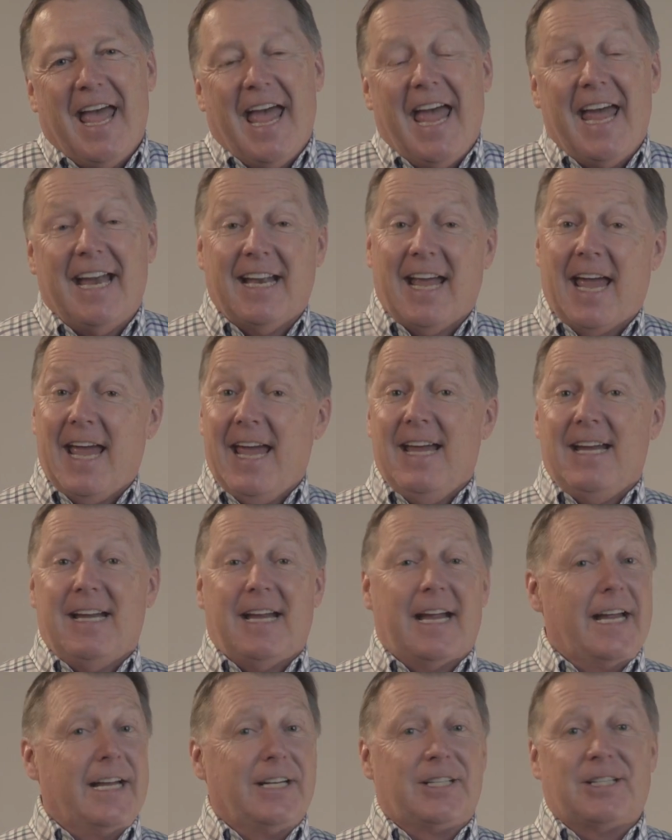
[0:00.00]
And hey,
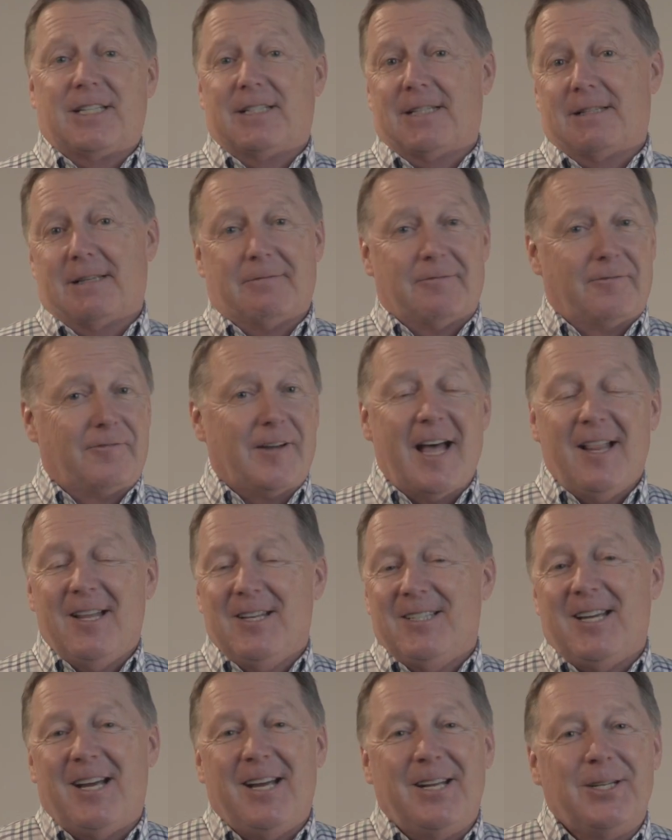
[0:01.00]
it's
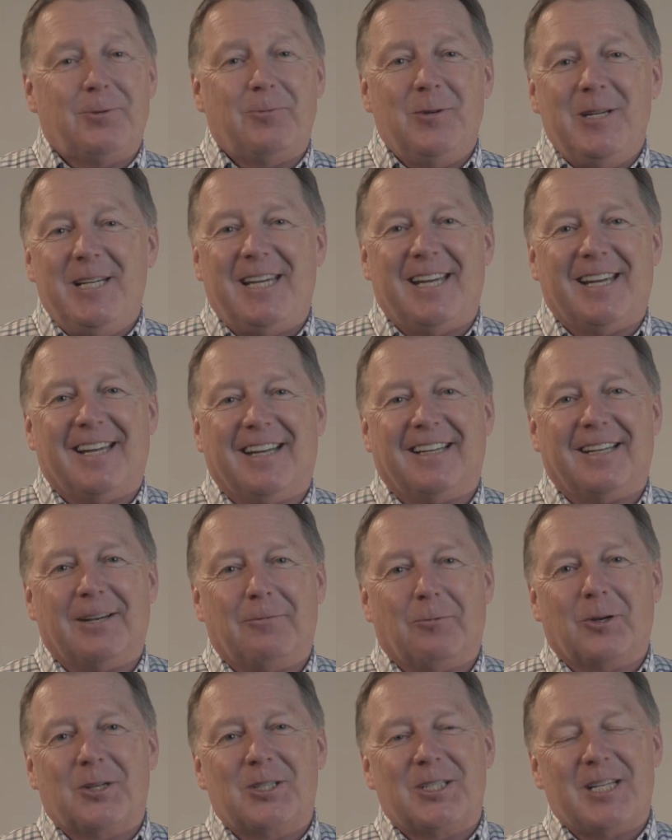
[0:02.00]
Valentine's weekend,
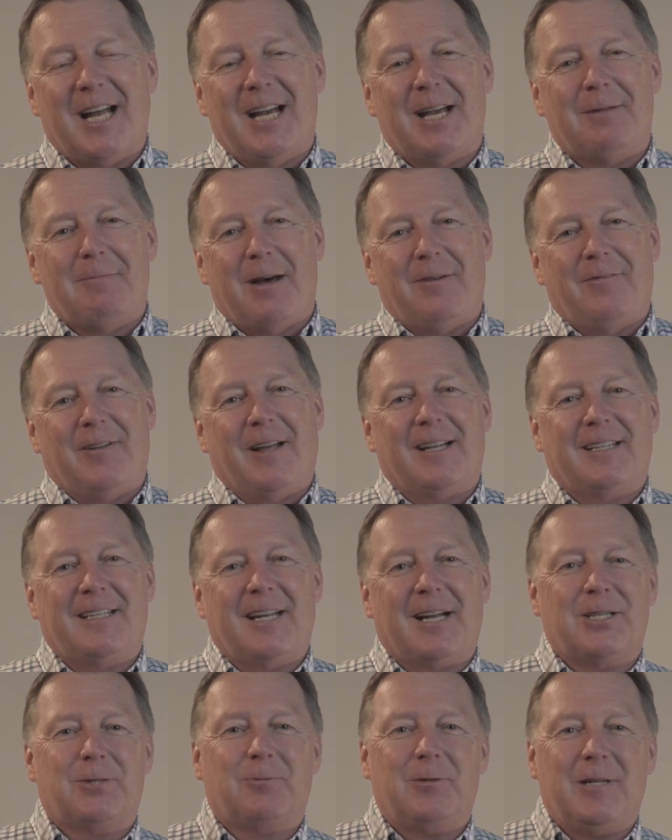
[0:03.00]
and we're excited about
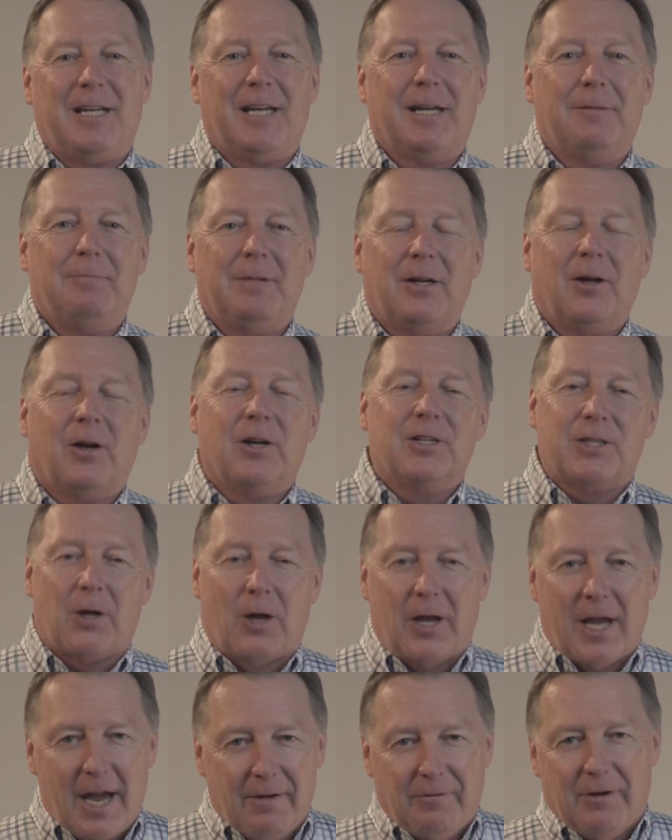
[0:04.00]
Valentine's weekend because
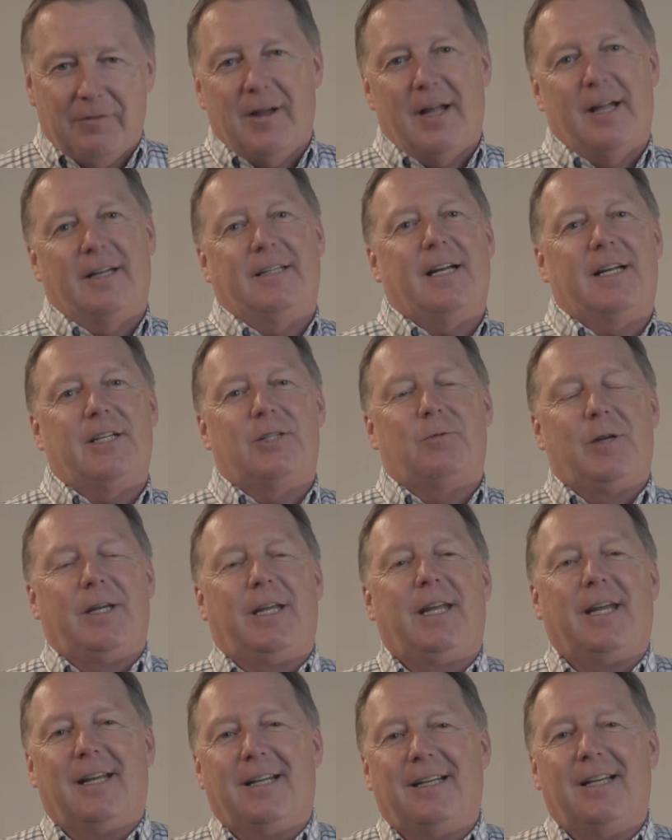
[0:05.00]
every Valentine's
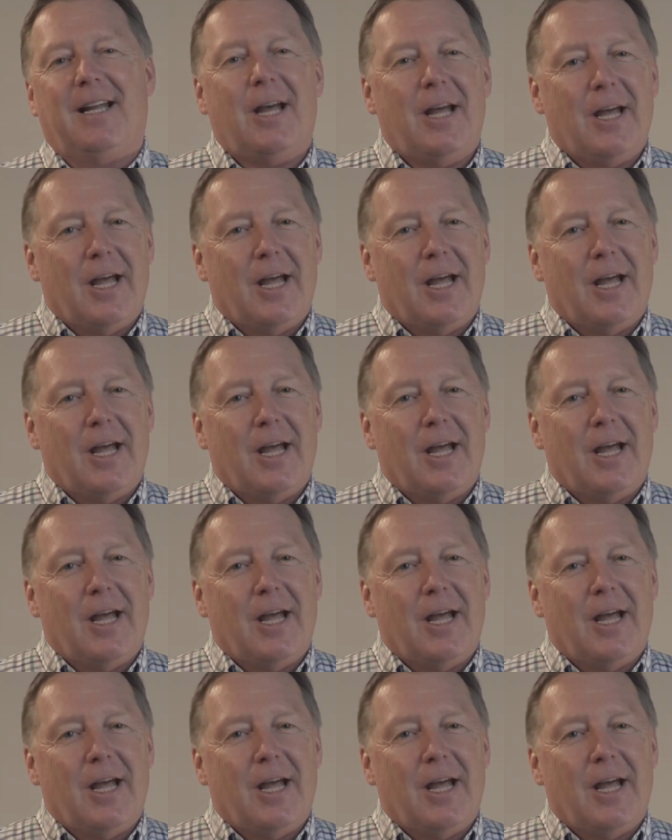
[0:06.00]
weekend